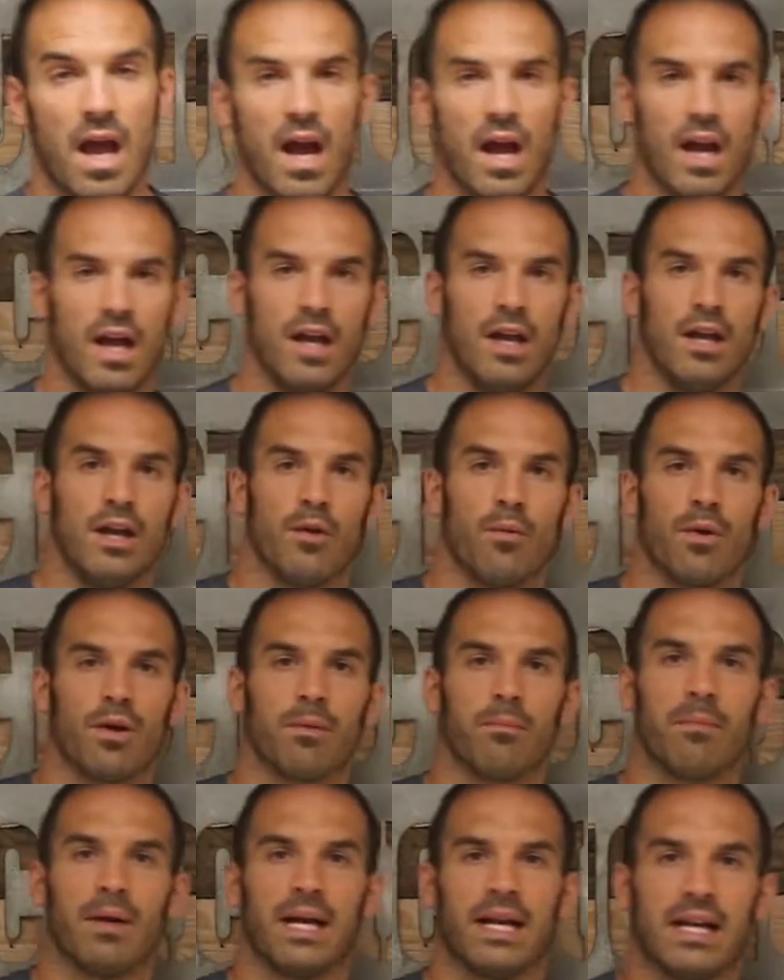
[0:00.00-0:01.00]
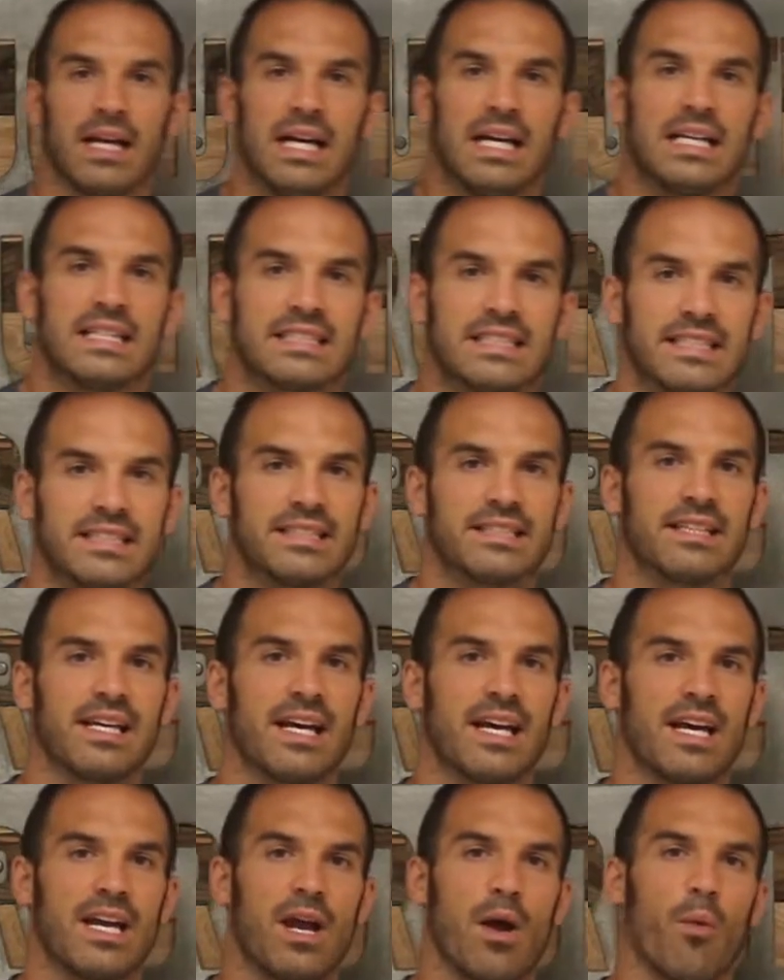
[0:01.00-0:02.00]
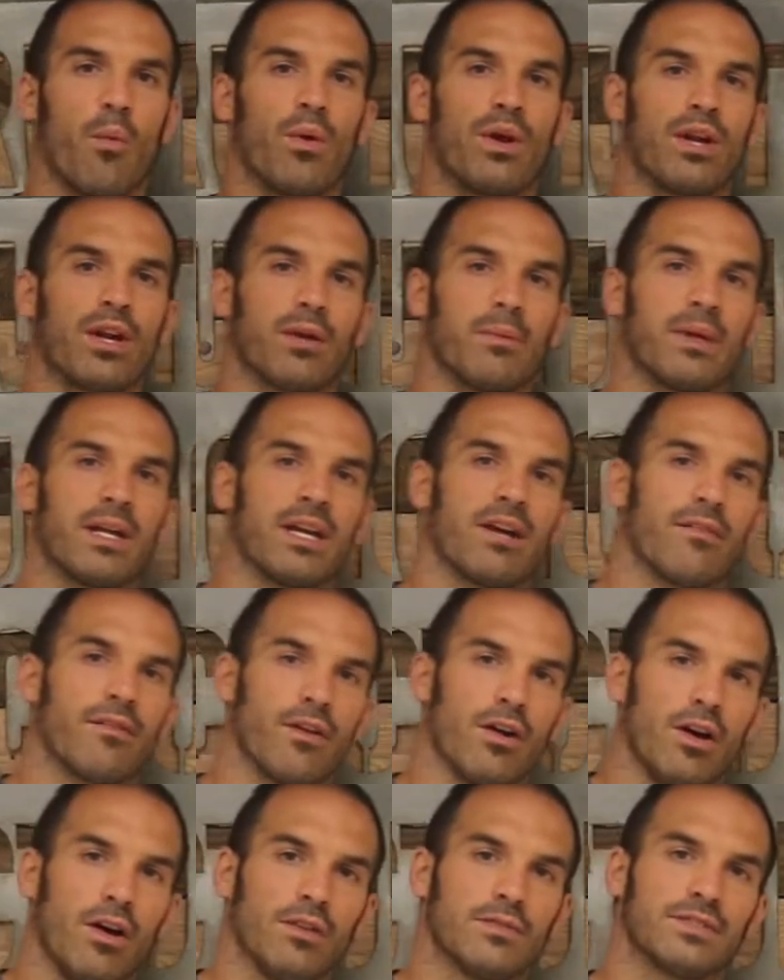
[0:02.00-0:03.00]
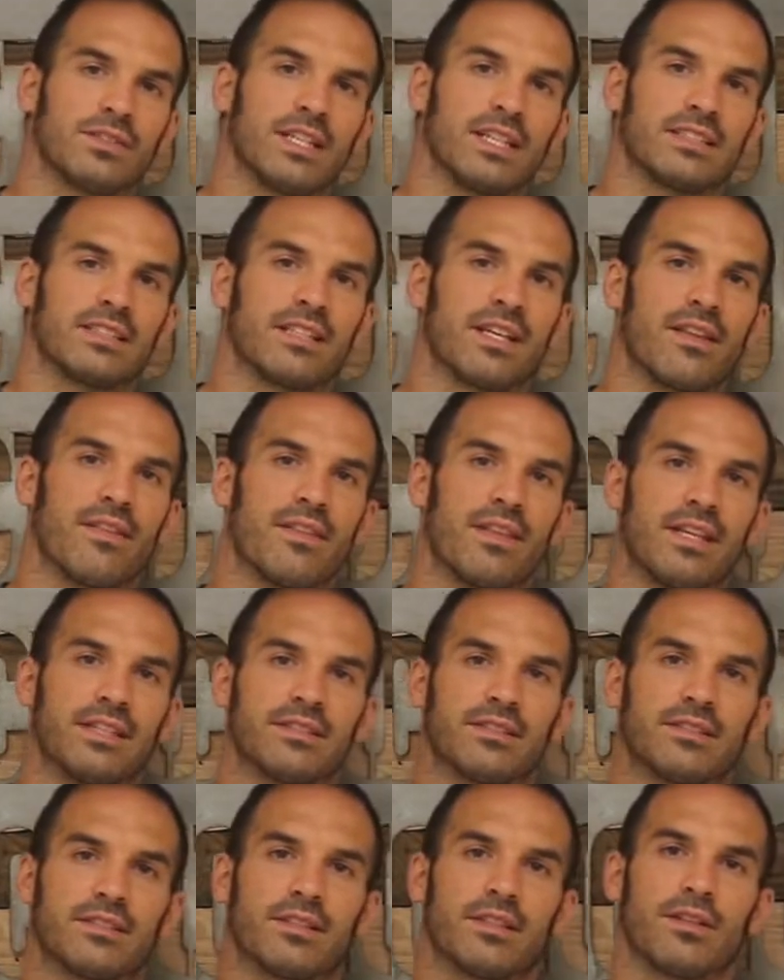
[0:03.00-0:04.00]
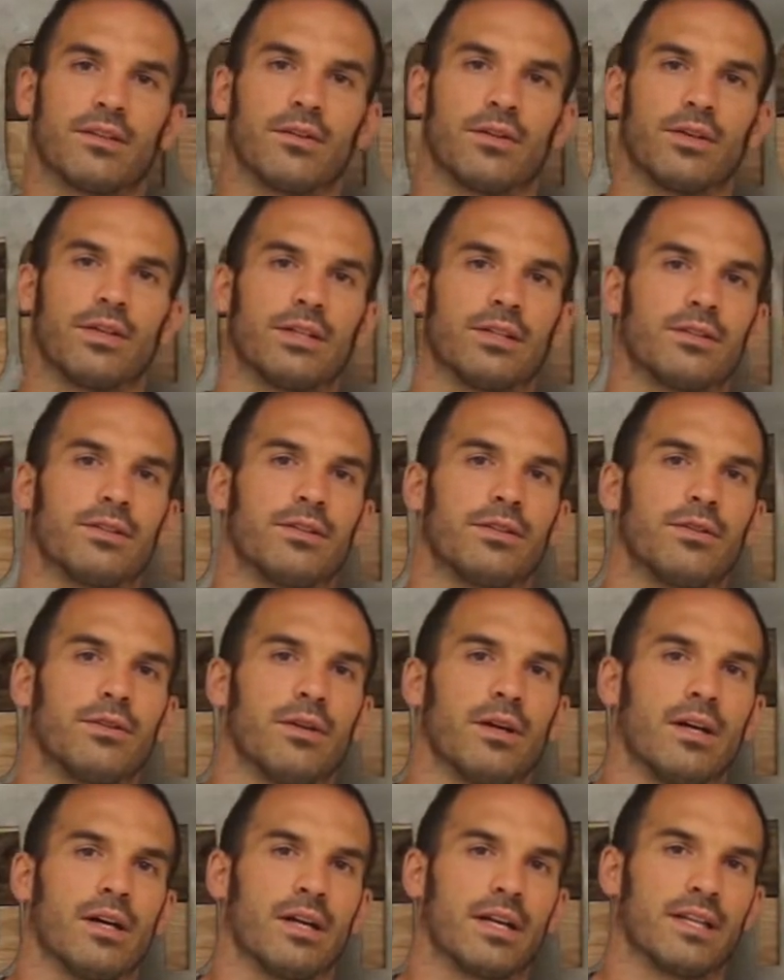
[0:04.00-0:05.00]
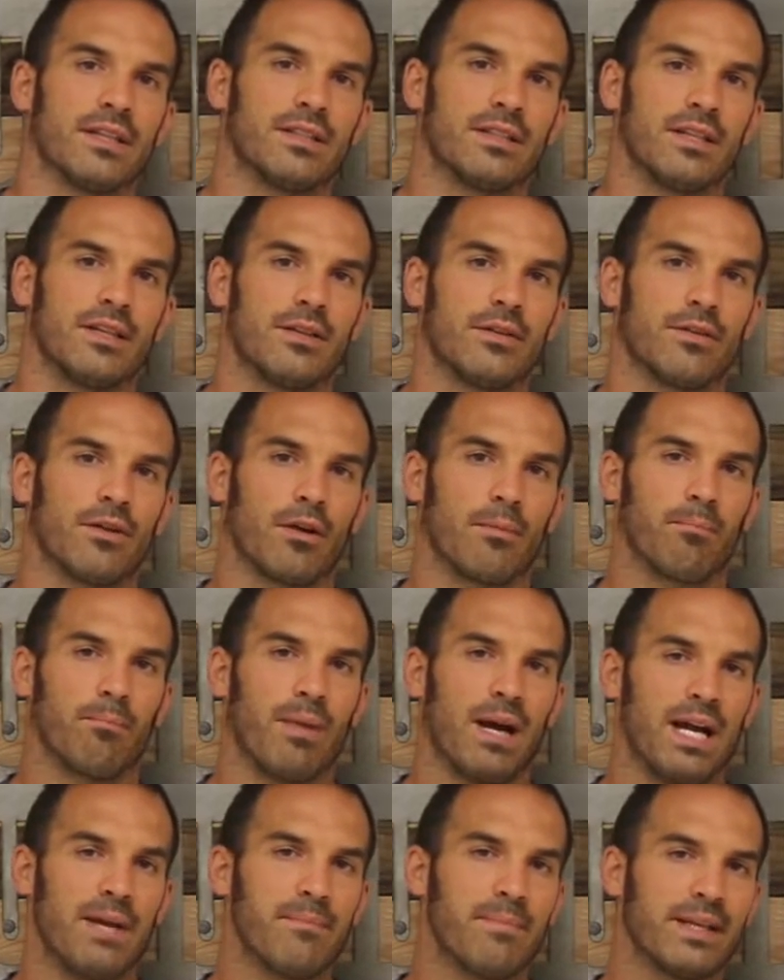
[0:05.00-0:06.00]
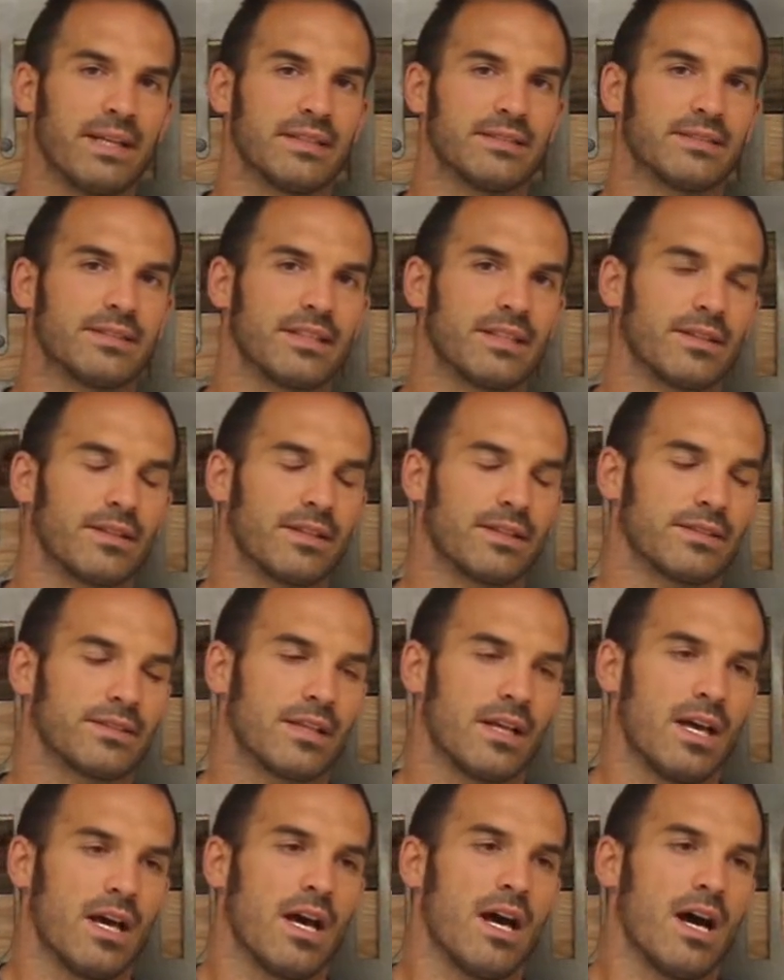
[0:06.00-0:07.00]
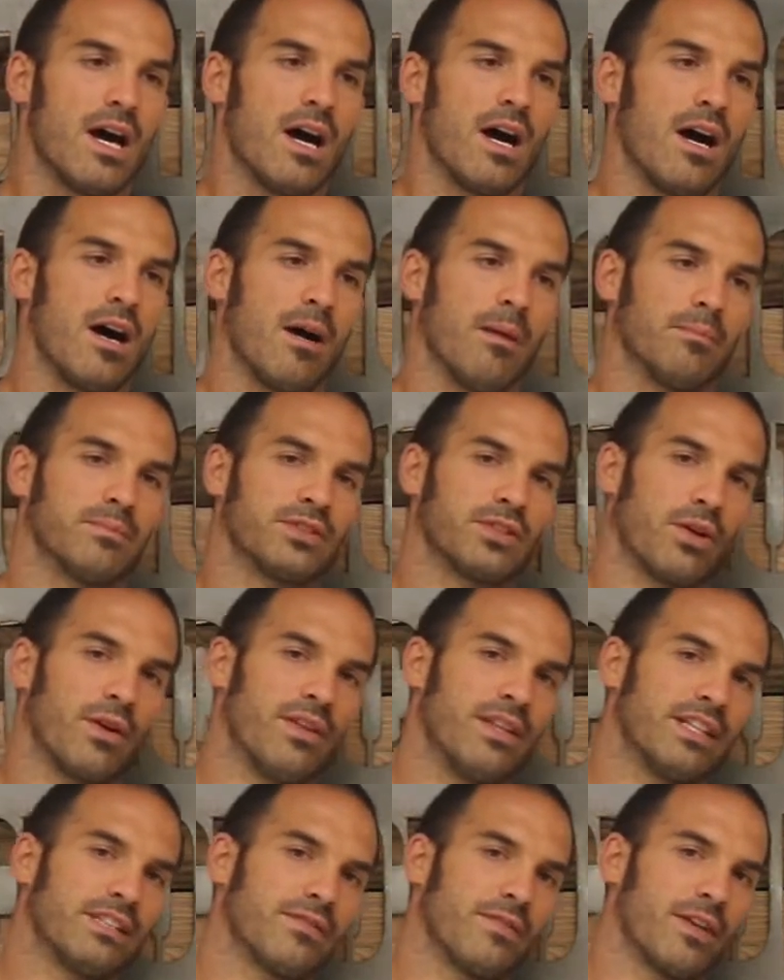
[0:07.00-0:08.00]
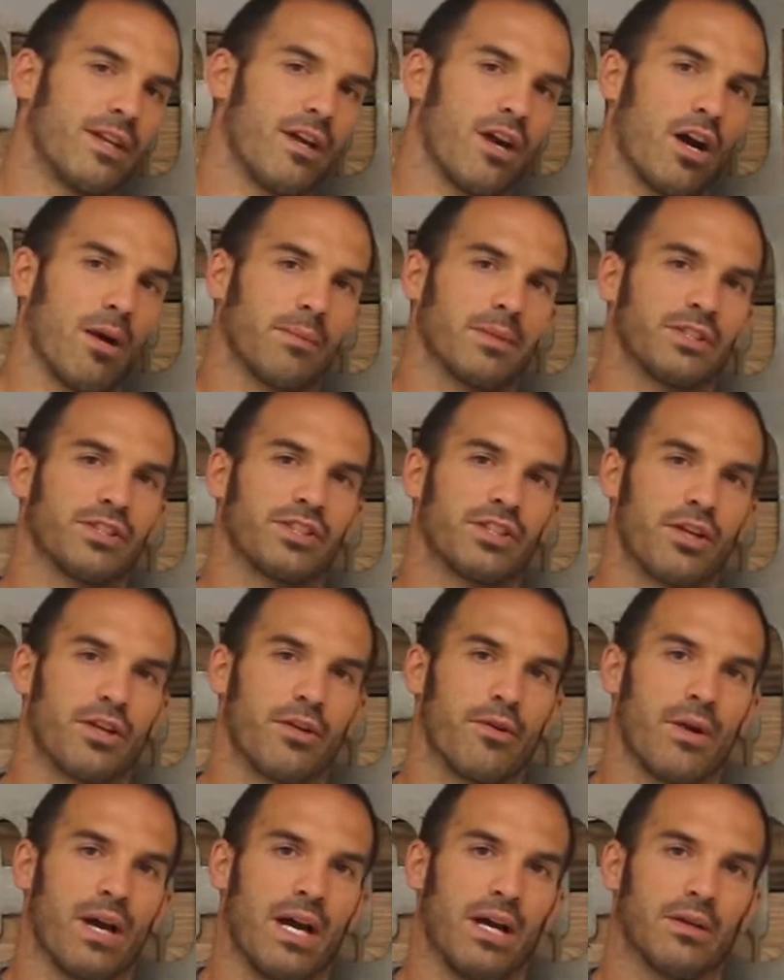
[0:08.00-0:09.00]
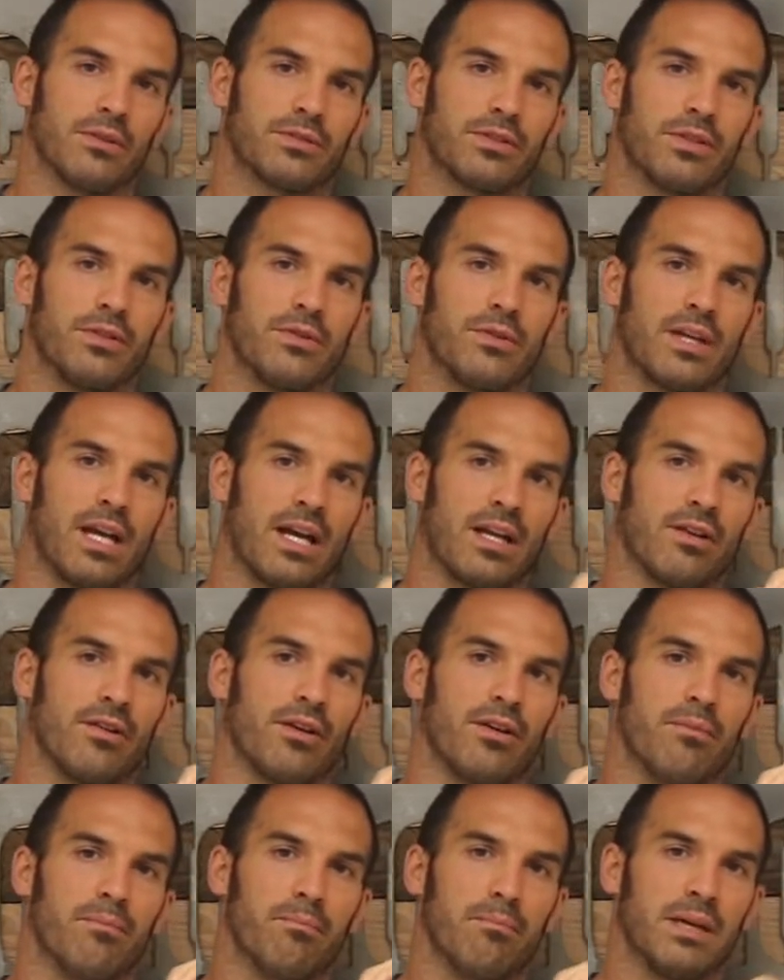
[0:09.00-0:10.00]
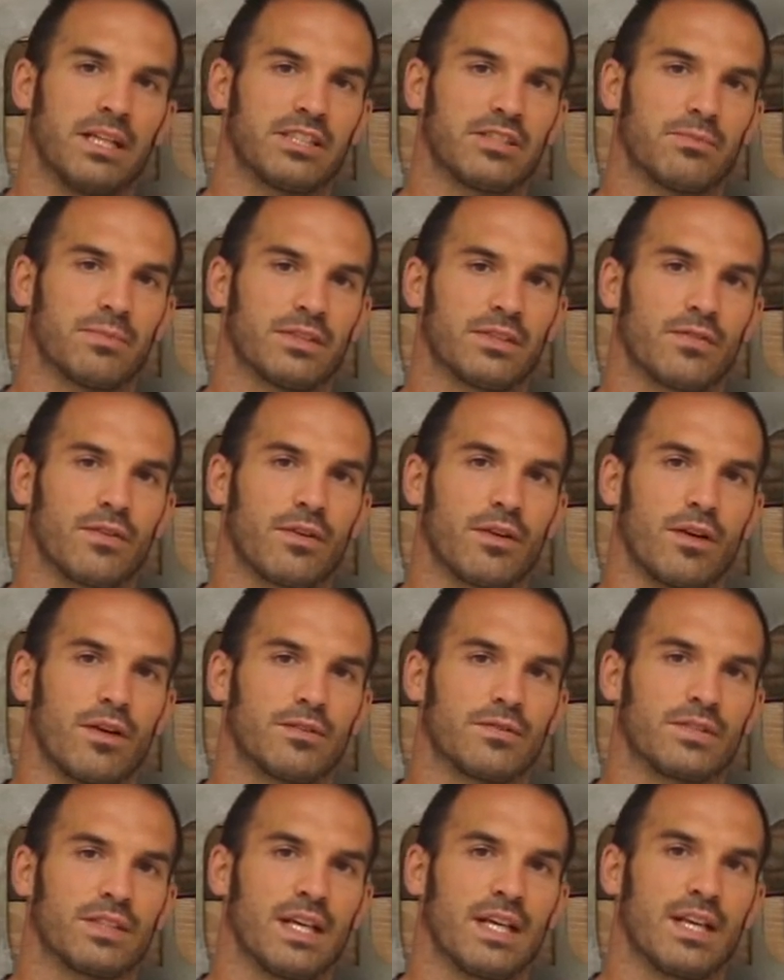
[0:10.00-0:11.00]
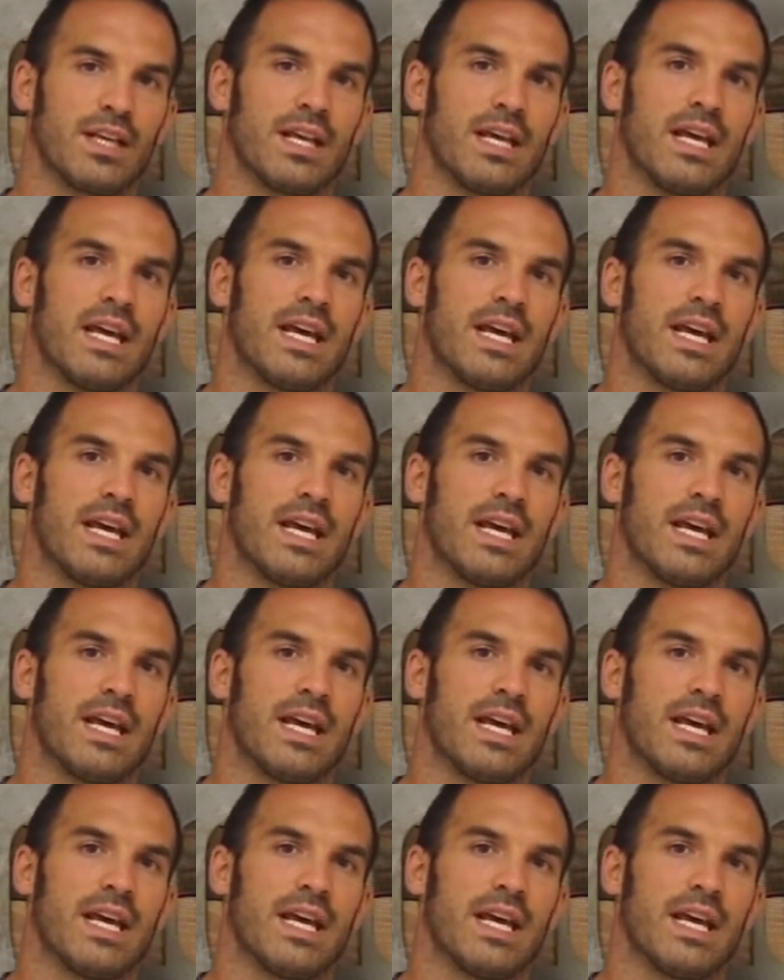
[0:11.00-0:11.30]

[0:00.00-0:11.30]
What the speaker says: Hey, welcome back. Today we are going to be covering offsets. This is going to continue in our pipe bending series. So in this video I'm going to show you how to calculate measurements for an offset